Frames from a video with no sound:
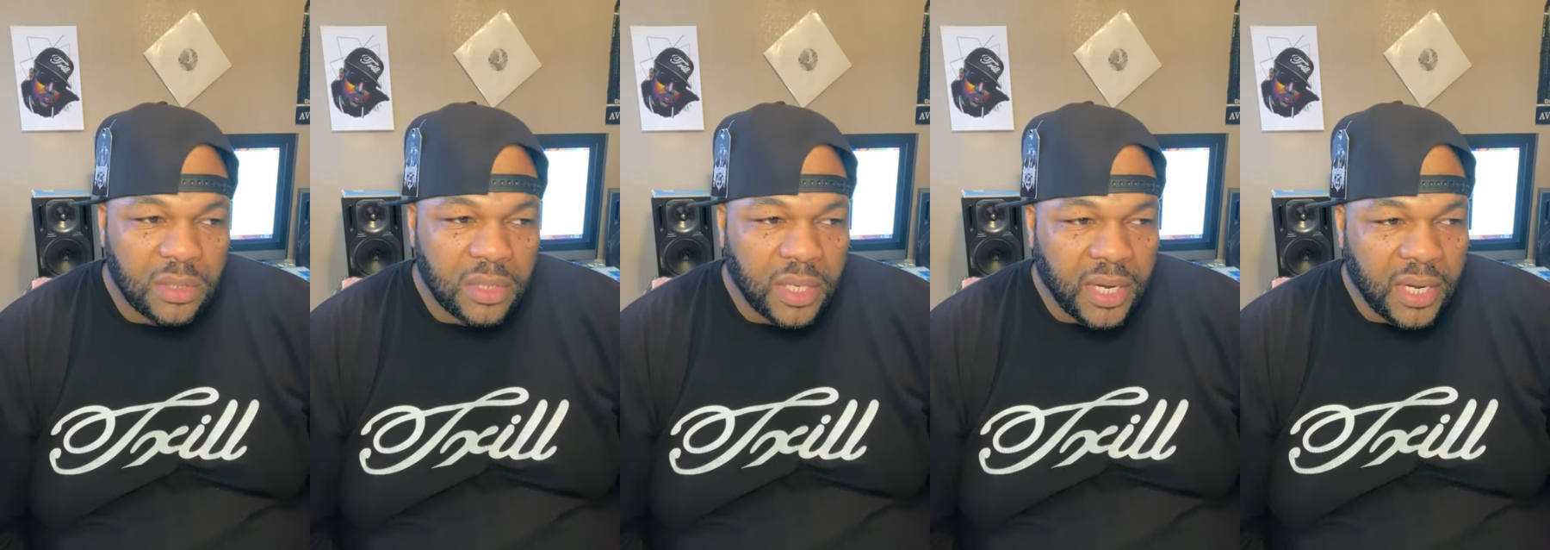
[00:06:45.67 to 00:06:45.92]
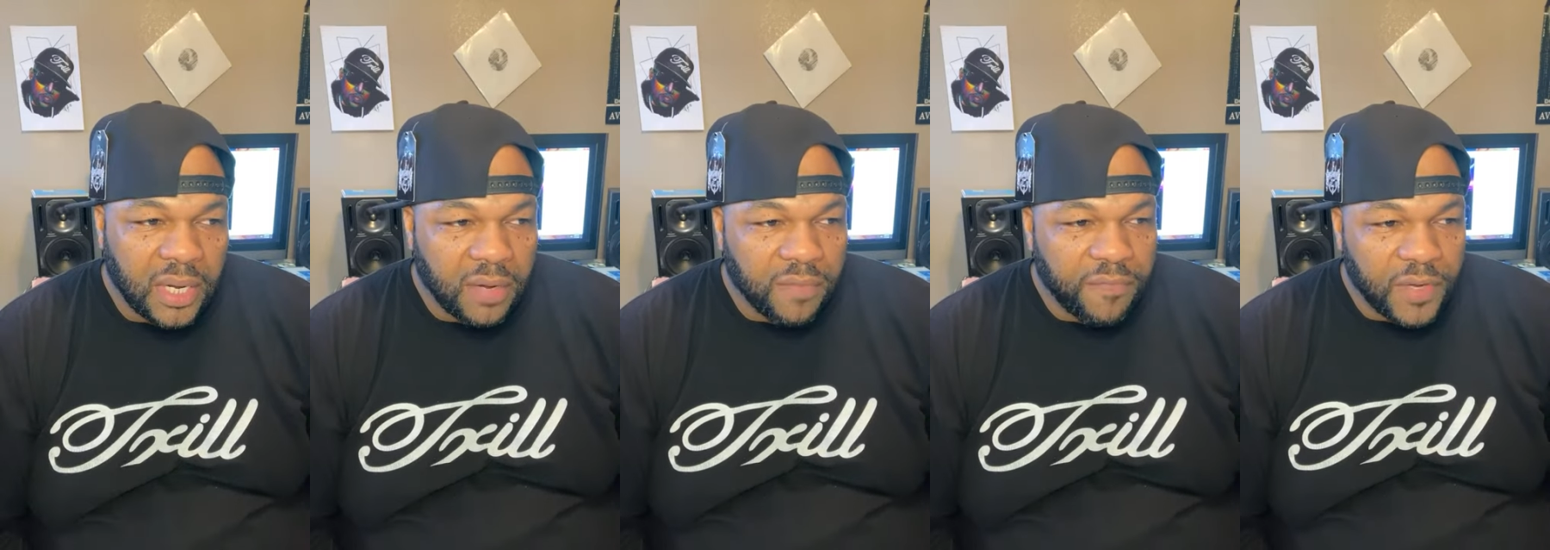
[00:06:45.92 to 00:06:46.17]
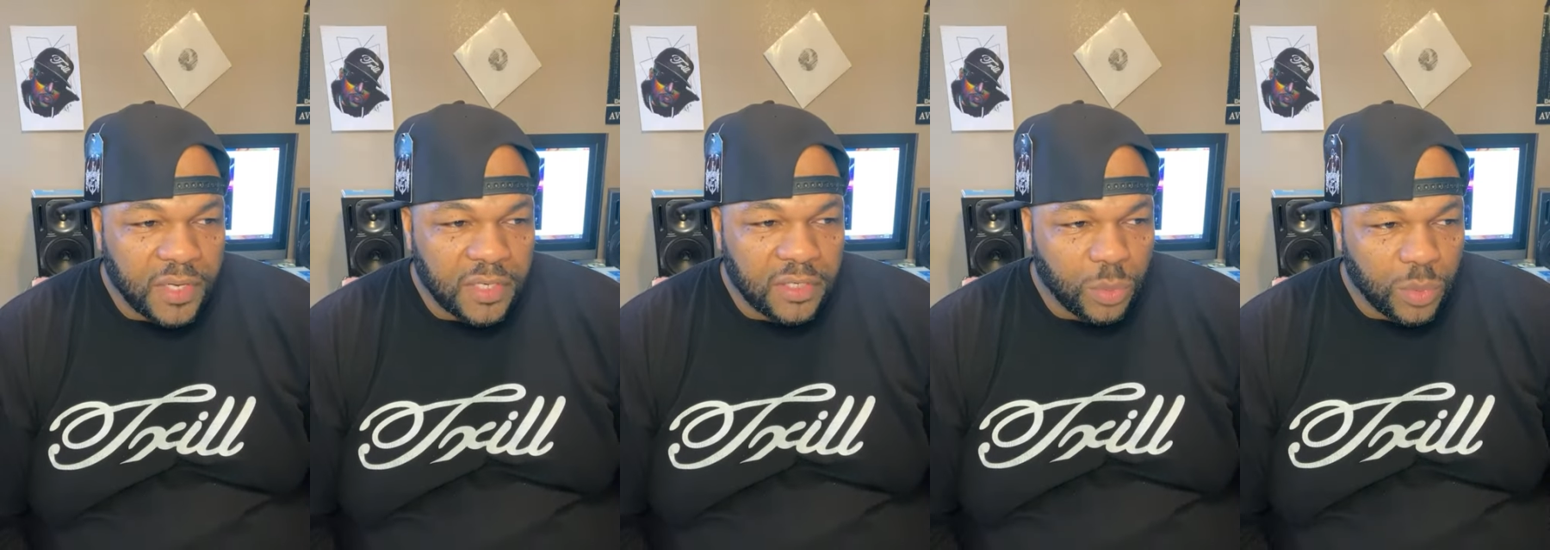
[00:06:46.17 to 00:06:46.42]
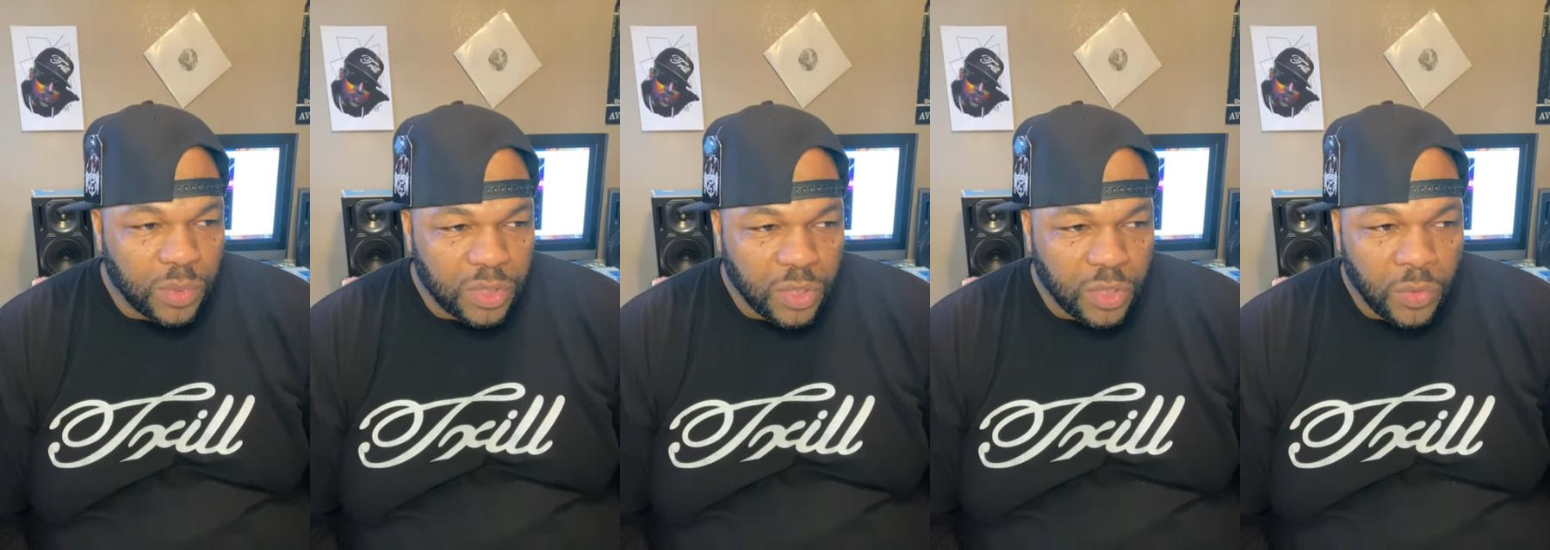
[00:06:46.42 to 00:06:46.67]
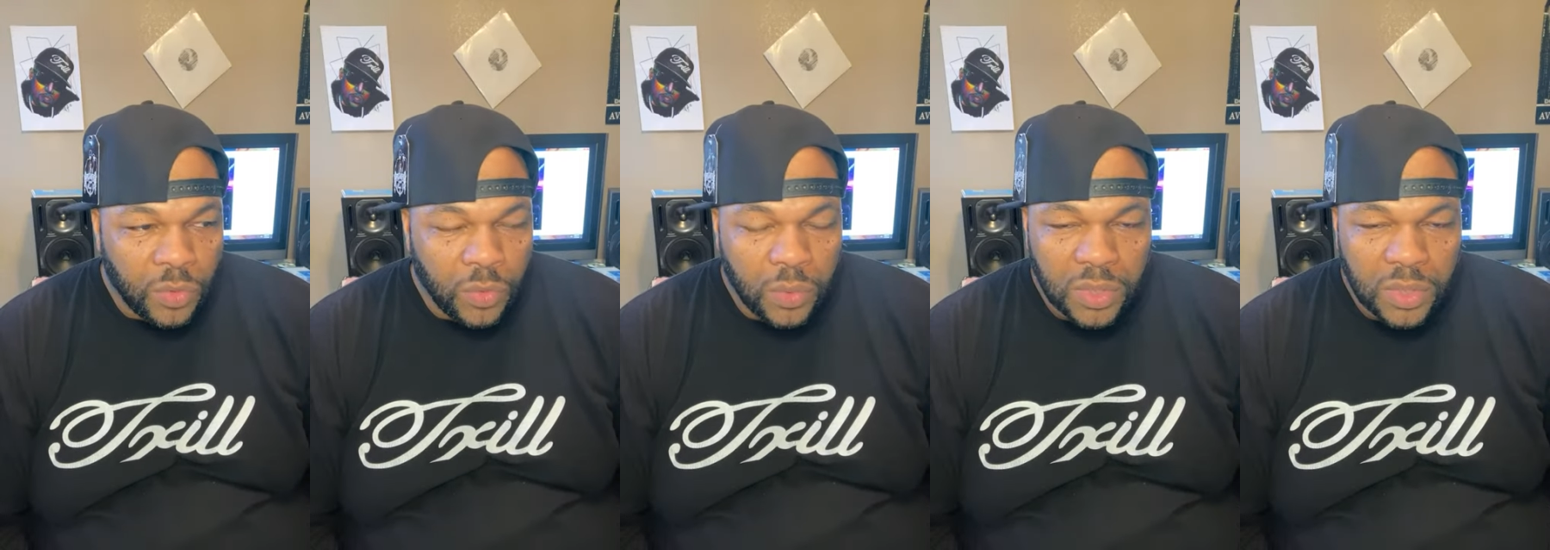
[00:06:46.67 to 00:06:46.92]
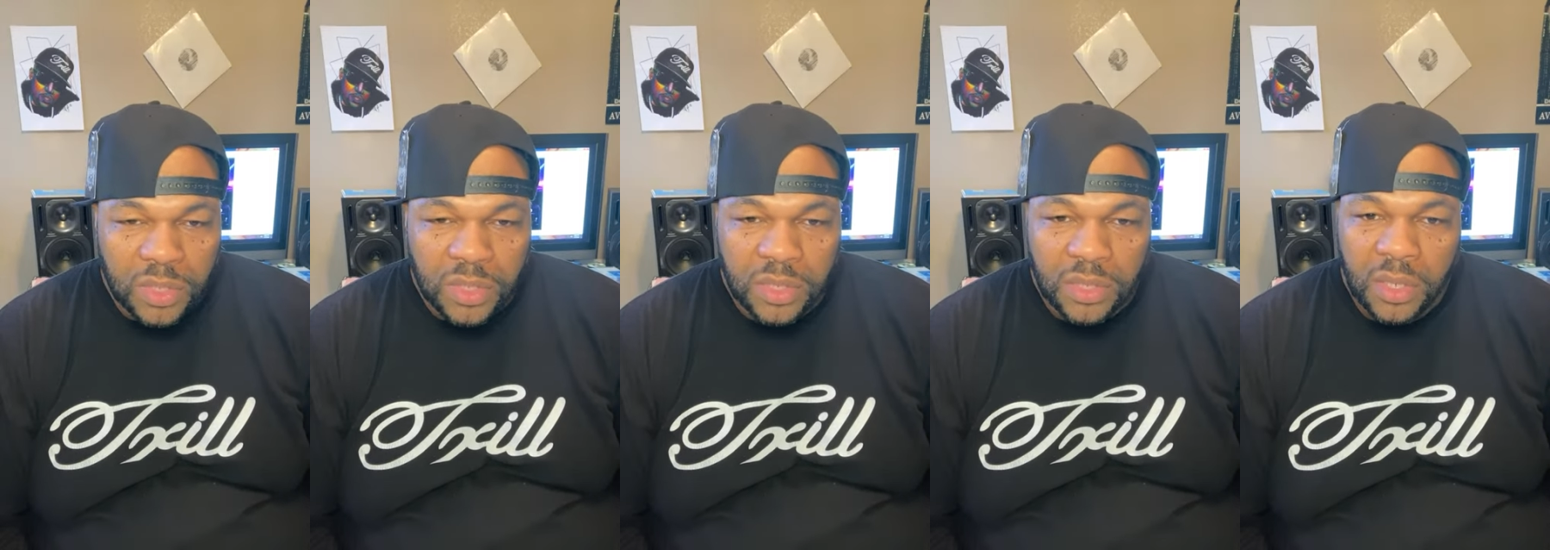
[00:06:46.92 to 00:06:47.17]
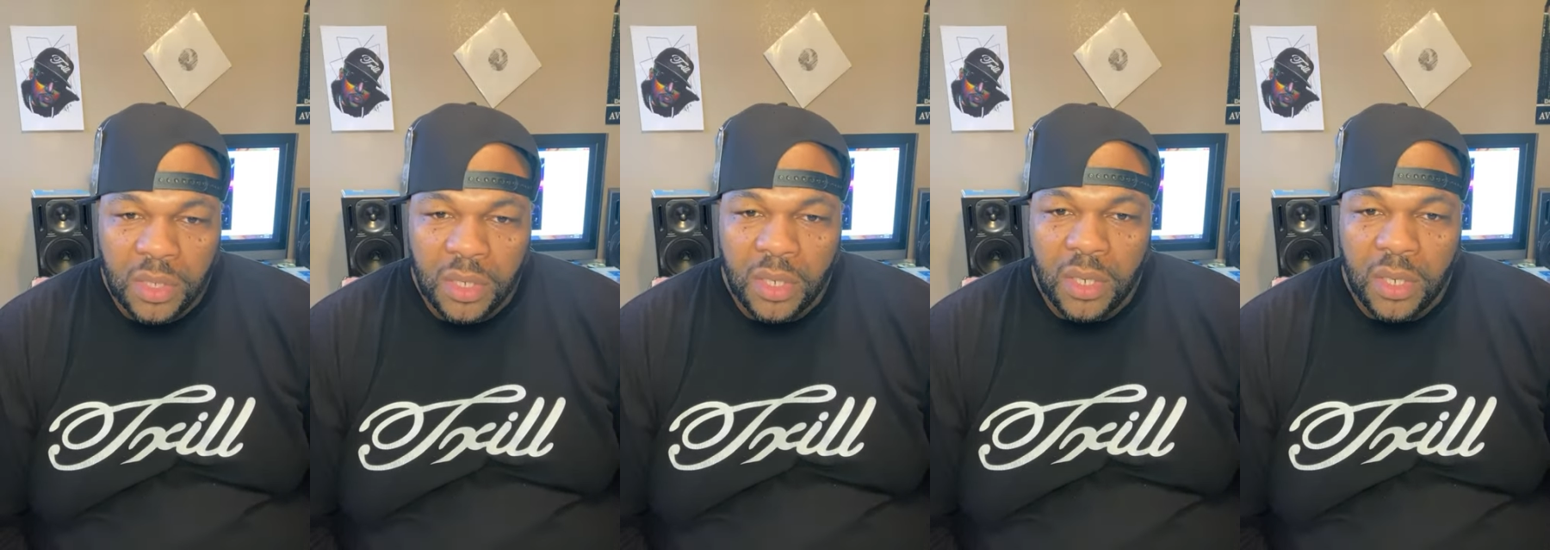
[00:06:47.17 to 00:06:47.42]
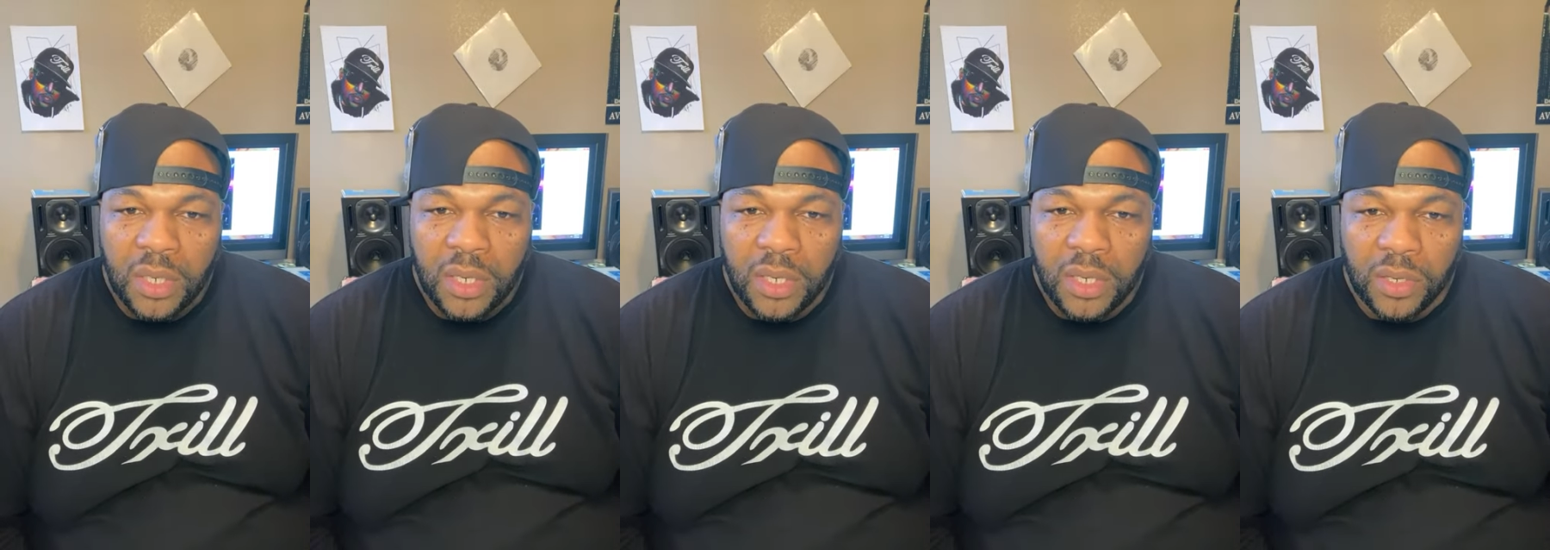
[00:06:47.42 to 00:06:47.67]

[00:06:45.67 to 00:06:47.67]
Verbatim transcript: to individuals who was,